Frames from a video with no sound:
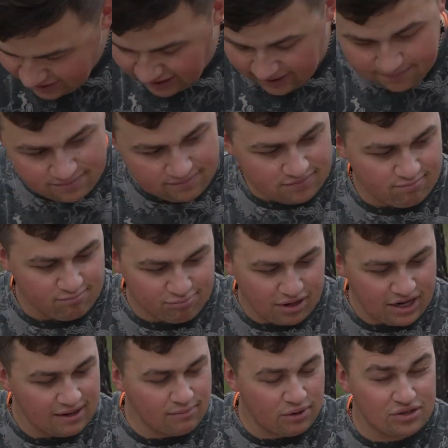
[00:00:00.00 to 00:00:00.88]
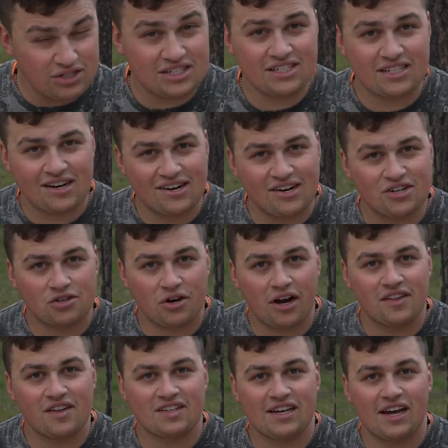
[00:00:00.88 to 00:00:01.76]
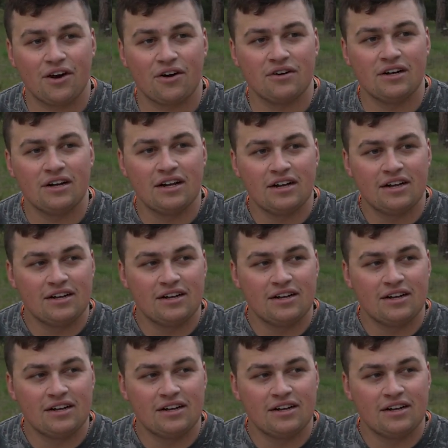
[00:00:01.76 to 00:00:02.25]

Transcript: I'm probably most excited to try this out